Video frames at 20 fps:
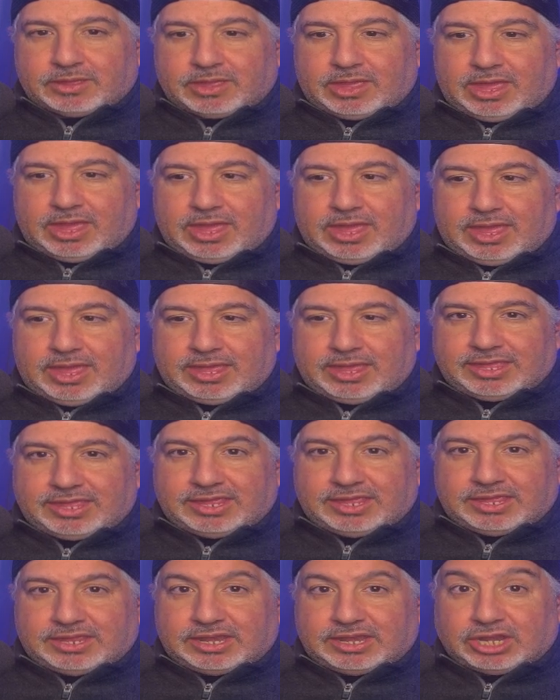uh,
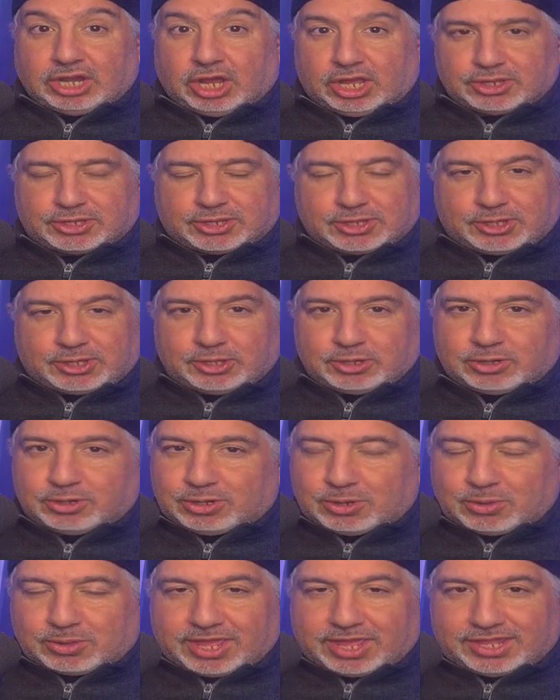in an unsecure
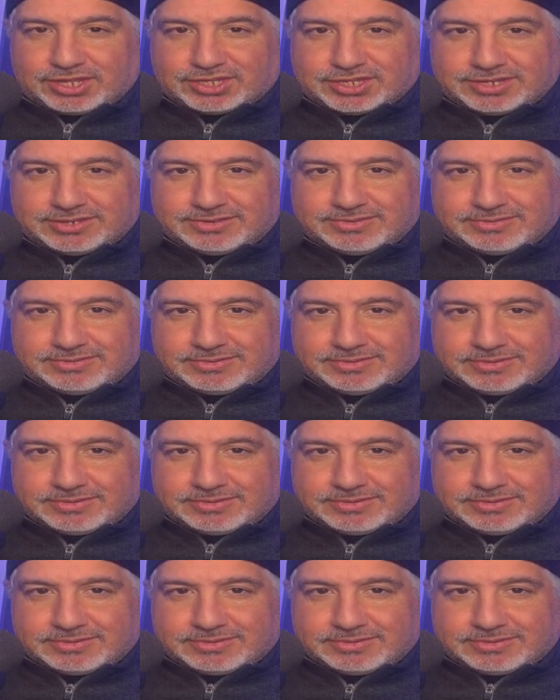location.